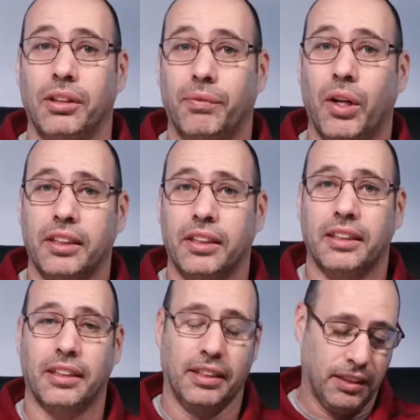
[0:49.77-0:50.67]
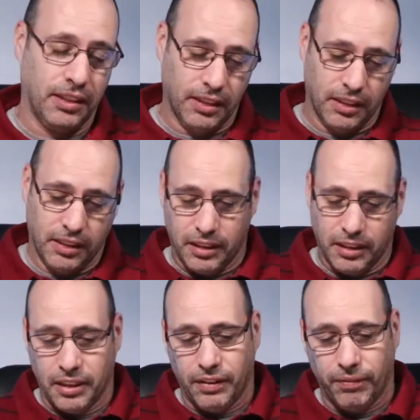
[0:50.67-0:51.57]
to the box.
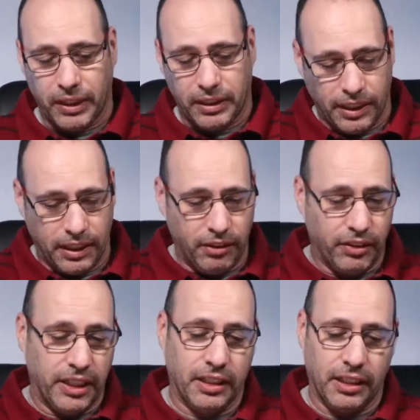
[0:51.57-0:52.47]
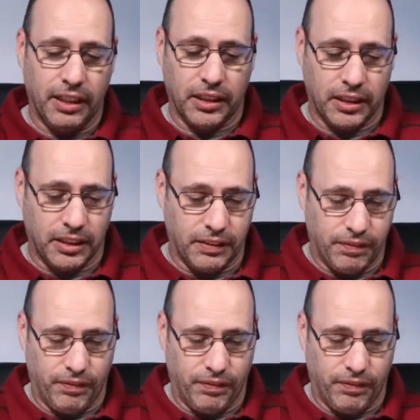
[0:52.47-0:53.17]
But anyway, let's